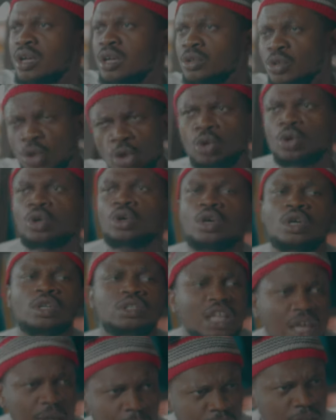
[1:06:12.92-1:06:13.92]
No,
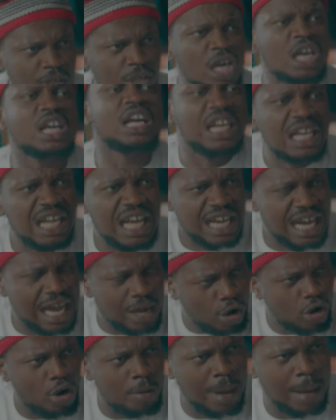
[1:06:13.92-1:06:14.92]
tell me. Kezienga
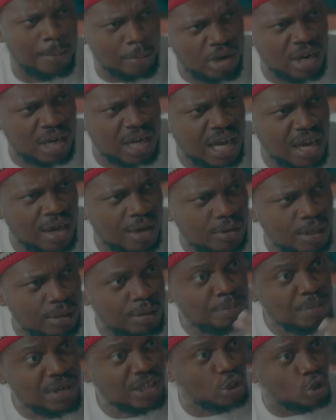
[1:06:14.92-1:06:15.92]
called my mother now.
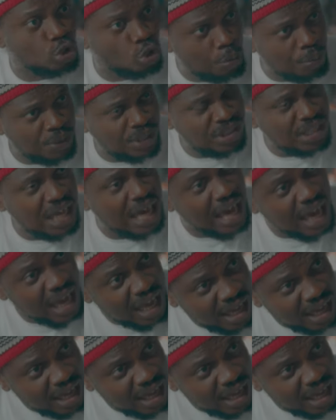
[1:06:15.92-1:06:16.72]
Me, stupid, eh?